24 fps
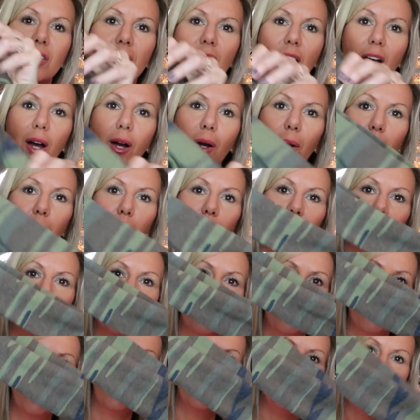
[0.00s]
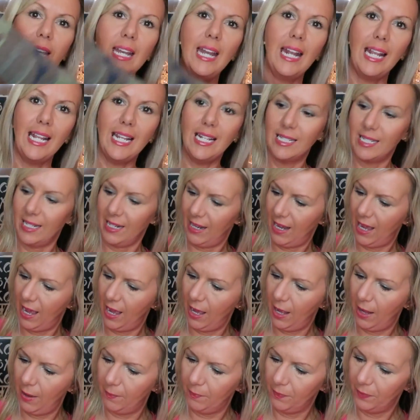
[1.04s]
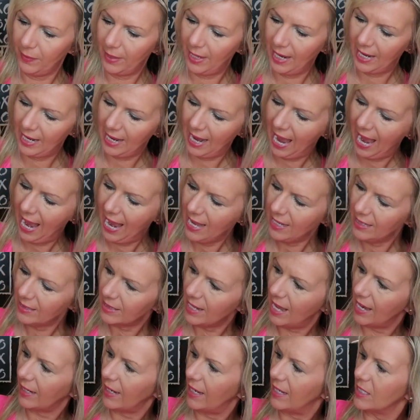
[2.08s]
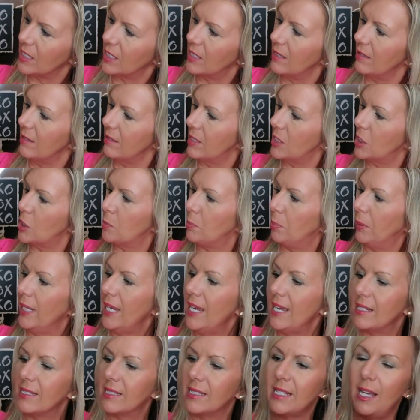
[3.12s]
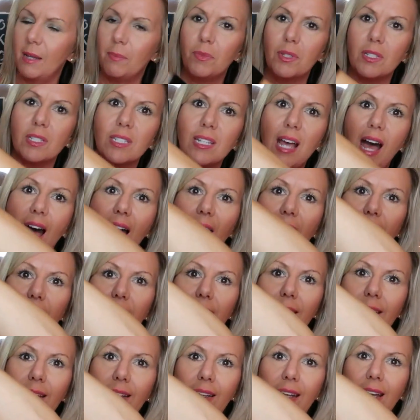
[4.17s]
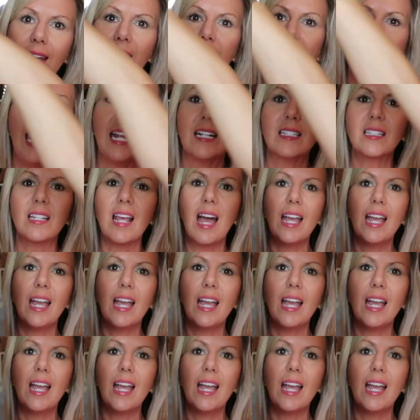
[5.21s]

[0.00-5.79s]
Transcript: so neat. It has like a splits up the side. It's